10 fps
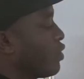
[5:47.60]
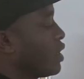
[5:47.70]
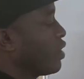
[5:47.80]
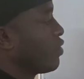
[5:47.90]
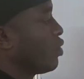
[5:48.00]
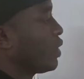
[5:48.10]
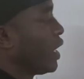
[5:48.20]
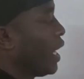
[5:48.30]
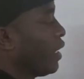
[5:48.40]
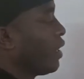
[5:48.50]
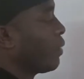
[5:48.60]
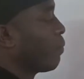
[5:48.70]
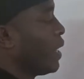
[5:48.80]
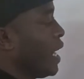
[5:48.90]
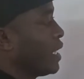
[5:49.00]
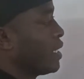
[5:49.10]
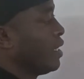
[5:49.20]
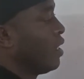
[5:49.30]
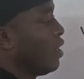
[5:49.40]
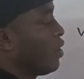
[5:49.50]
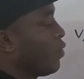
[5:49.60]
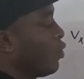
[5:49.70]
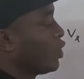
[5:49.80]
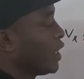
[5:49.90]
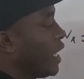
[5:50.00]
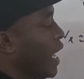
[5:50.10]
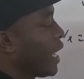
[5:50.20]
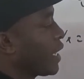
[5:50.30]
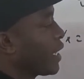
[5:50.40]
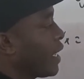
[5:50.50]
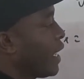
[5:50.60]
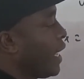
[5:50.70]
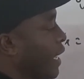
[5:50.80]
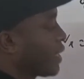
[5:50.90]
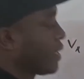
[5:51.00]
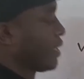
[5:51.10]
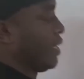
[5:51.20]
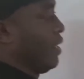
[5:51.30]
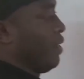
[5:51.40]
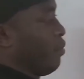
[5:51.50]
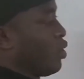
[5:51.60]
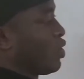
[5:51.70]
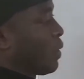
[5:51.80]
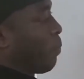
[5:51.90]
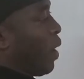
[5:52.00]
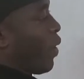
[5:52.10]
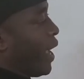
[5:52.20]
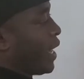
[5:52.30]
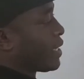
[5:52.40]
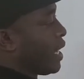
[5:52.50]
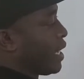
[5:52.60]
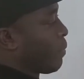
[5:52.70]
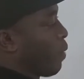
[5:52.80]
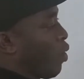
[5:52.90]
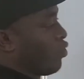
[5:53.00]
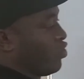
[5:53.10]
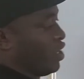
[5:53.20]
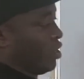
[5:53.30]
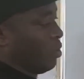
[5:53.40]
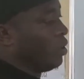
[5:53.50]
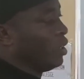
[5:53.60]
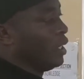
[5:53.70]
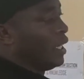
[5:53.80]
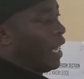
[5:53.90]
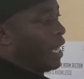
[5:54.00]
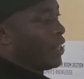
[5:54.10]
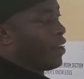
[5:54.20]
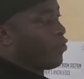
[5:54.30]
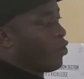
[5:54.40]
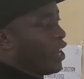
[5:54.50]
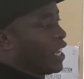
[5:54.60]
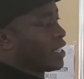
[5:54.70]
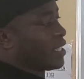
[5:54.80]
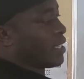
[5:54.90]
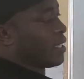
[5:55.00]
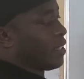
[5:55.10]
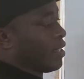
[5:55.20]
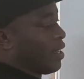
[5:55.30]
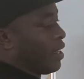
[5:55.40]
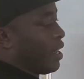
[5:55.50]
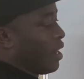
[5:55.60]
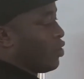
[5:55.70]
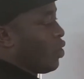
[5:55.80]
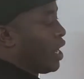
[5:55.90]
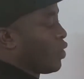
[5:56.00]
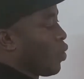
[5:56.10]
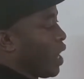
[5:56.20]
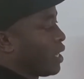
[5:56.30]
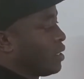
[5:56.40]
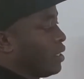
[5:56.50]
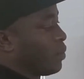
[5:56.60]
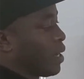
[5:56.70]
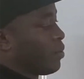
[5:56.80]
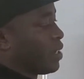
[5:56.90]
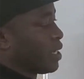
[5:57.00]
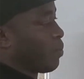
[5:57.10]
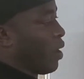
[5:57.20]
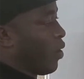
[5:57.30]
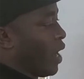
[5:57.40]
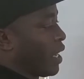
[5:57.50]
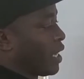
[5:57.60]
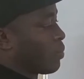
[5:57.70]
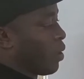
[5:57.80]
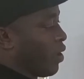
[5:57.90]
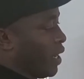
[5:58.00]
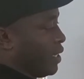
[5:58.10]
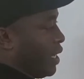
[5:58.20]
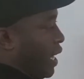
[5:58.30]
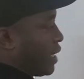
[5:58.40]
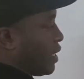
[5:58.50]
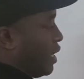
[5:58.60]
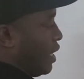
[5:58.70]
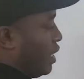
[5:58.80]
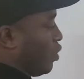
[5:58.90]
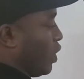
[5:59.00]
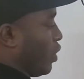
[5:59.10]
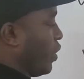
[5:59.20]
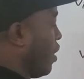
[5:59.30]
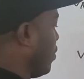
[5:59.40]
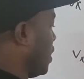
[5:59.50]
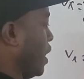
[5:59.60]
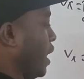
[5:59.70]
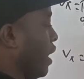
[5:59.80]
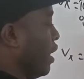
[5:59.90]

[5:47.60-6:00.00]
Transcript: which gives you 10, then plus 49x, because the power x had a power of 0, and therefore x, you add 1, it becomes x power 1, x power 1 is x, and that is why we have it here.